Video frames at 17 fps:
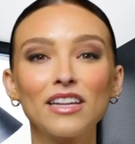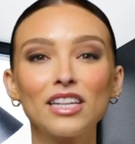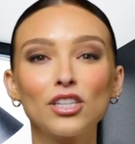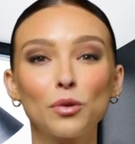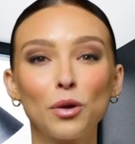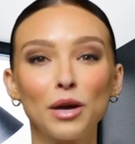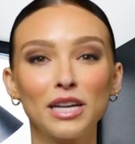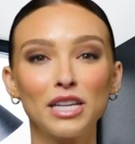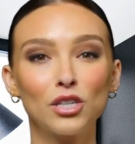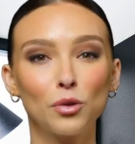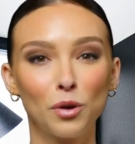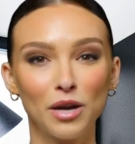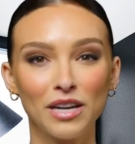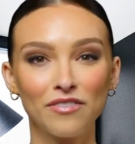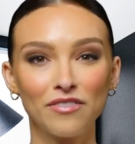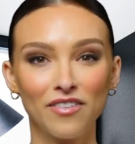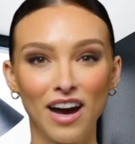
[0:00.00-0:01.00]
in
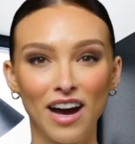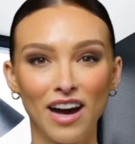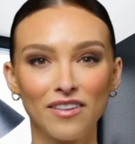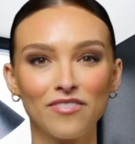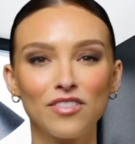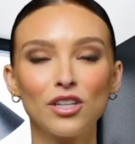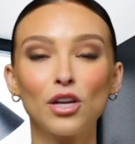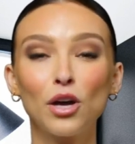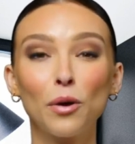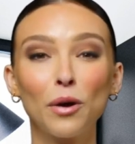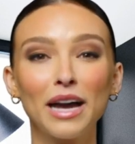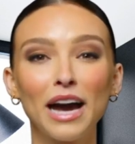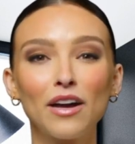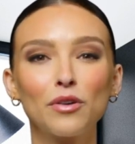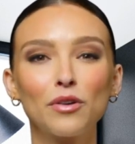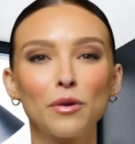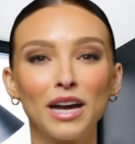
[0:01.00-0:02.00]
2025, knowing
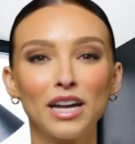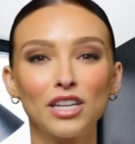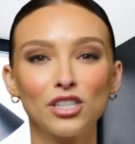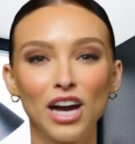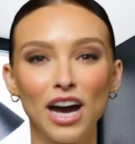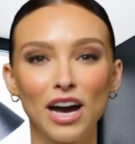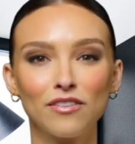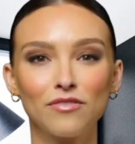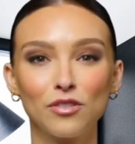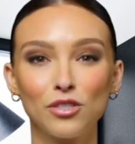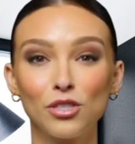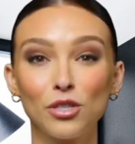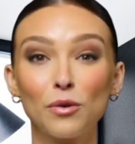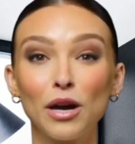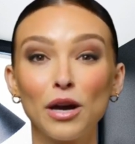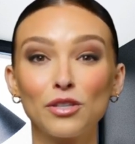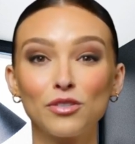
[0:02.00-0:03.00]
how to write a check for
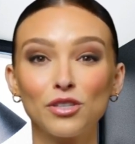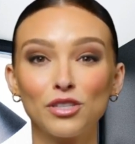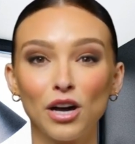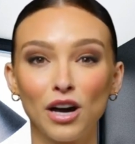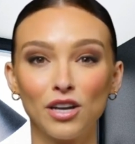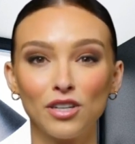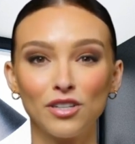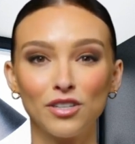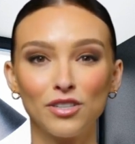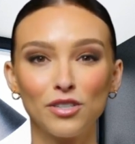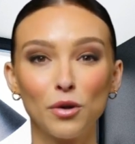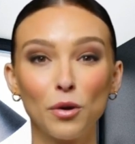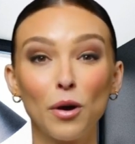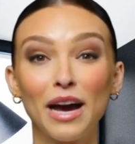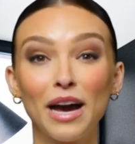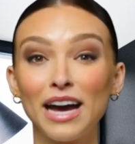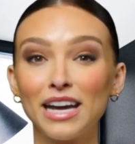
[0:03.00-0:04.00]
$200
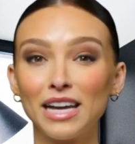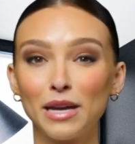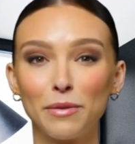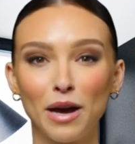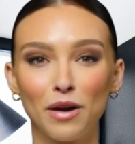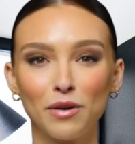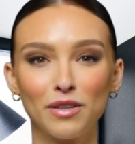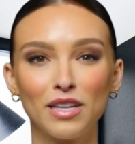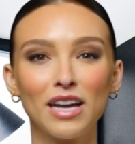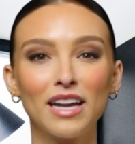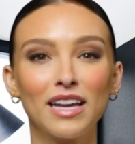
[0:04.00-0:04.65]
or any amount